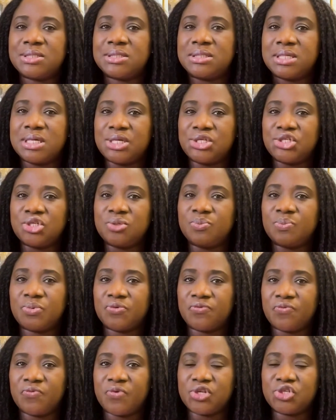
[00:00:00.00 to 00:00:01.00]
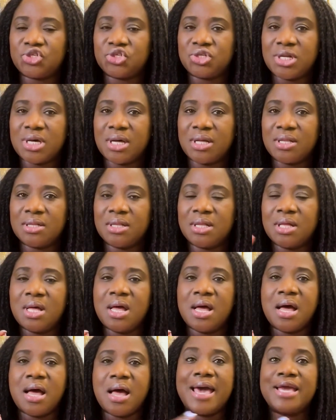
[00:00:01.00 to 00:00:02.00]
staging professional.
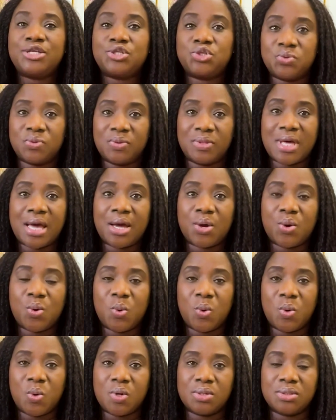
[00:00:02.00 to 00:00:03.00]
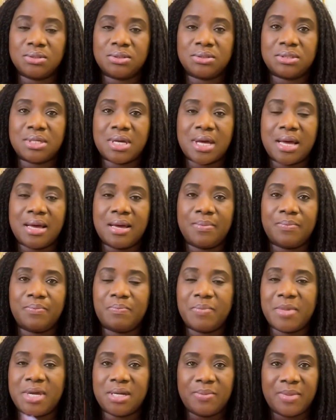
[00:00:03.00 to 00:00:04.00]
I took that course
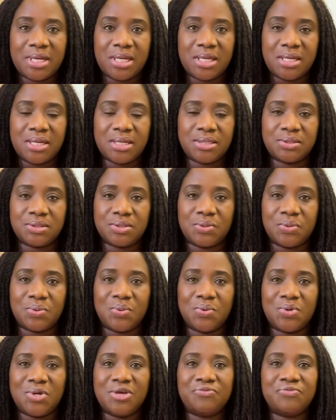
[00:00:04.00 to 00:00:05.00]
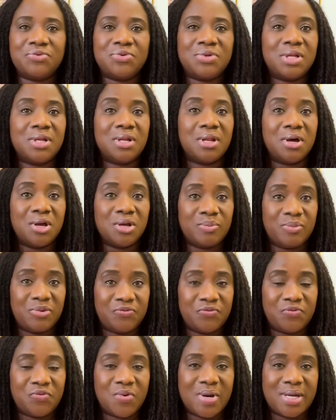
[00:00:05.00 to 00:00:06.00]
many years ago, even long
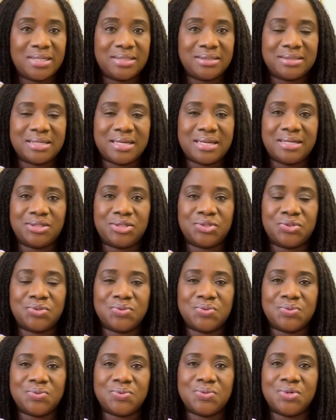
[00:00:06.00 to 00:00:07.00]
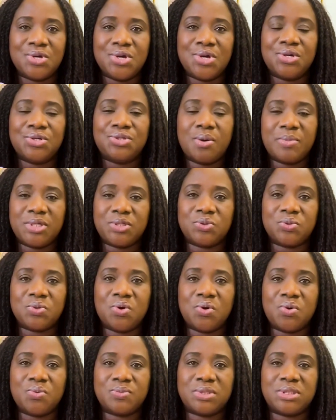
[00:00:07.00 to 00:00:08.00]
before I decided to come into
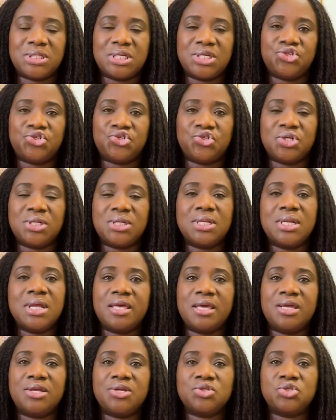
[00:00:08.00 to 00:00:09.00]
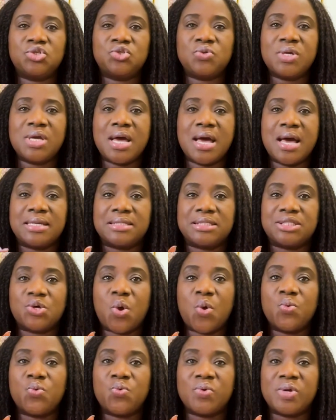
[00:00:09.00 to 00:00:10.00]
home staging. The industry has
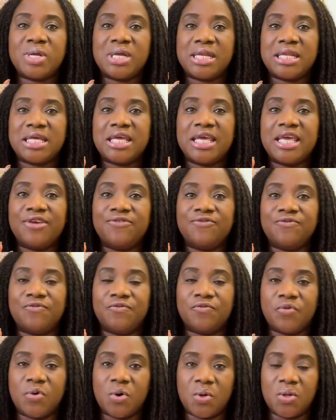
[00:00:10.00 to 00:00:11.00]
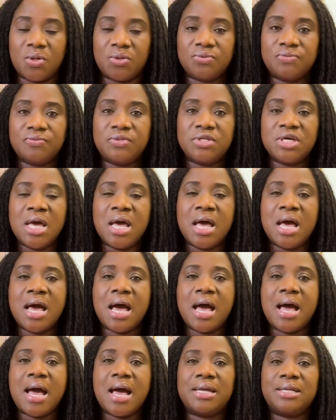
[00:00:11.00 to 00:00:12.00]
really evolved,
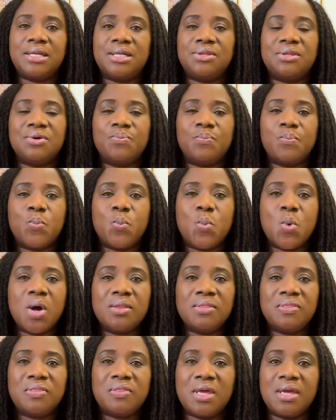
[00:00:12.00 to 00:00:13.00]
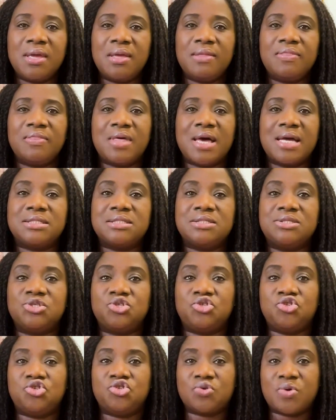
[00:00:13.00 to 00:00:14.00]
and the one thing that
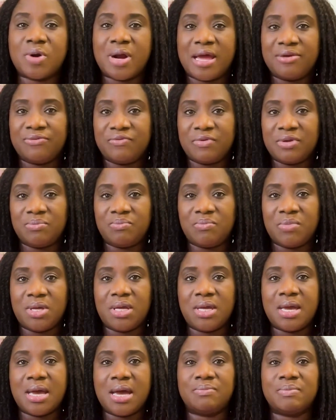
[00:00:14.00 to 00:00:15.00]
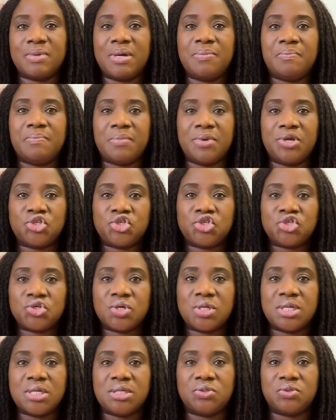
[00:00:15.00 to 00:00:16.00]
is driving me and my
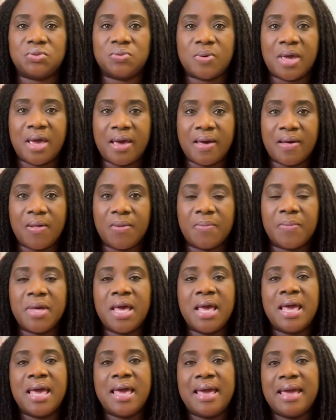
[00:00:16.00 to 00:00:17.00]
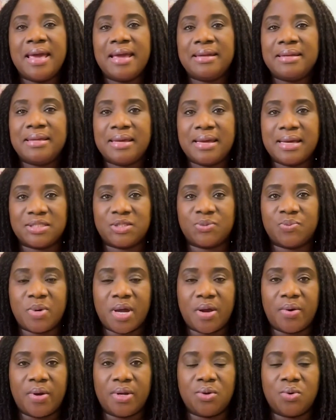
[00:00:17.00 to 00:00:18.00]
mission is to help any
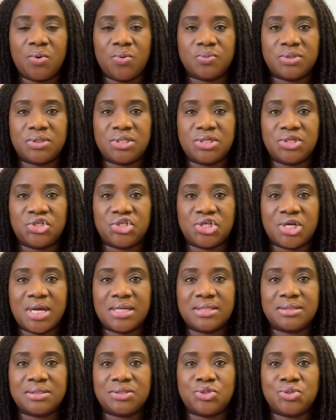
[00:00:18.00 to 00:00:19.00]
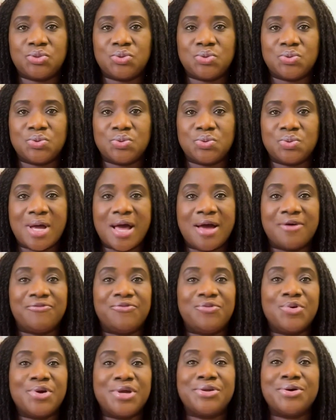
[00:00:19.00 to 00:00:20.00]
aspiring home stagers to
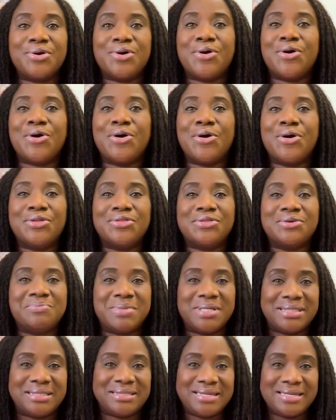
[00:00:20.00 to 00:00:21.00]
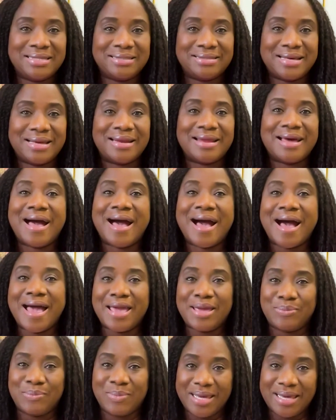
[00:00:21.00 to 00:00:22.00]
avoid all the mistakes that
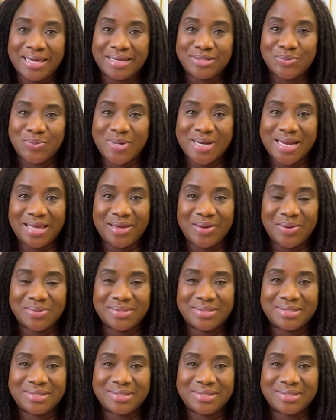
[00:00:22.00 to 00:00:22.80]
I made when I got